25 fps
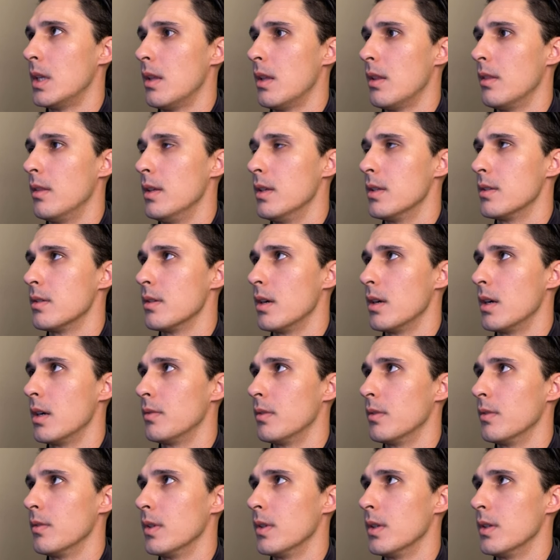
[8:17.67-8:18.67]
this off
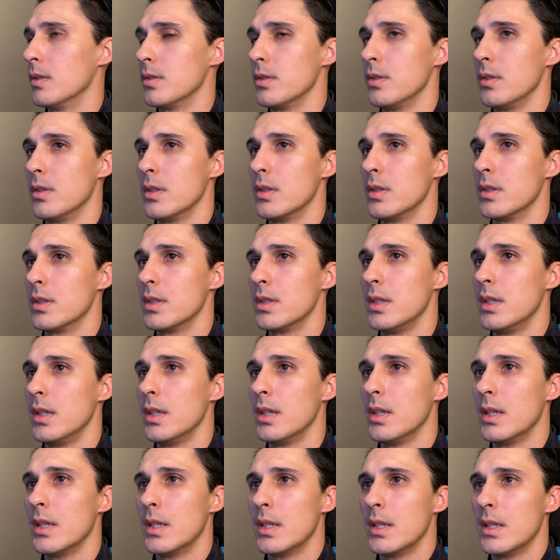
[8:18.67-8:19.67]
over here so you can see.
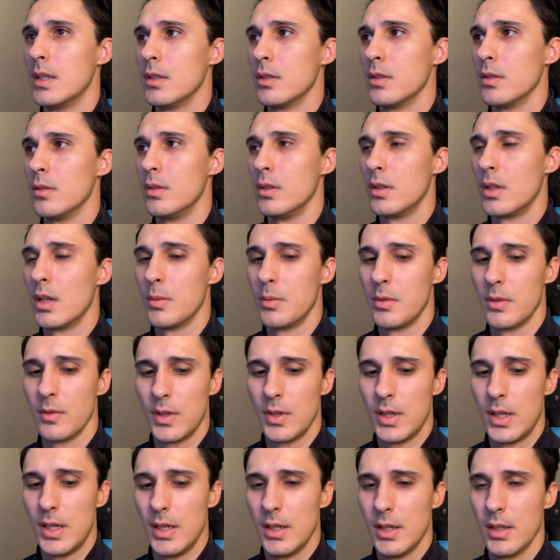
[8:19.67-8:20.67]
When you come over
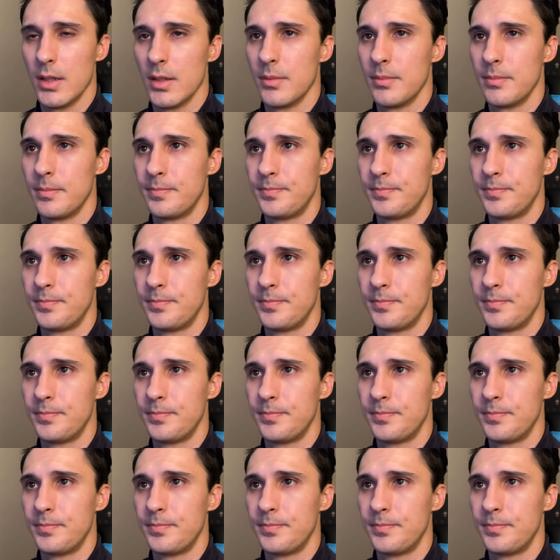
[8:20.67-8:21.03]
here,